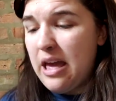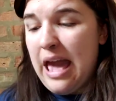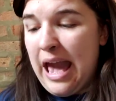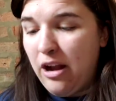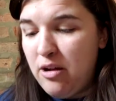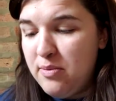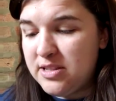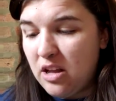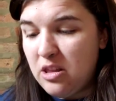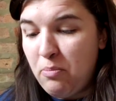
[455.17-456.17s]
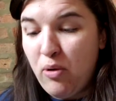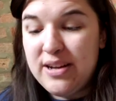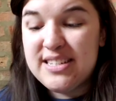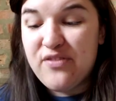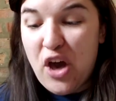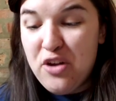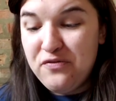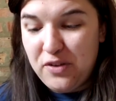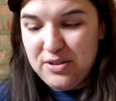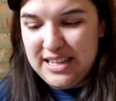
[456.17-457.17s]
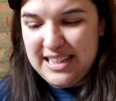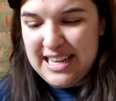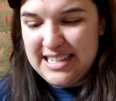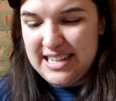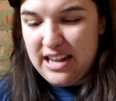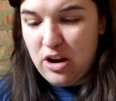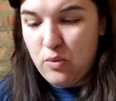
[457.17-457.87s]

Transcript: Harry was on the point of unfolding his letter,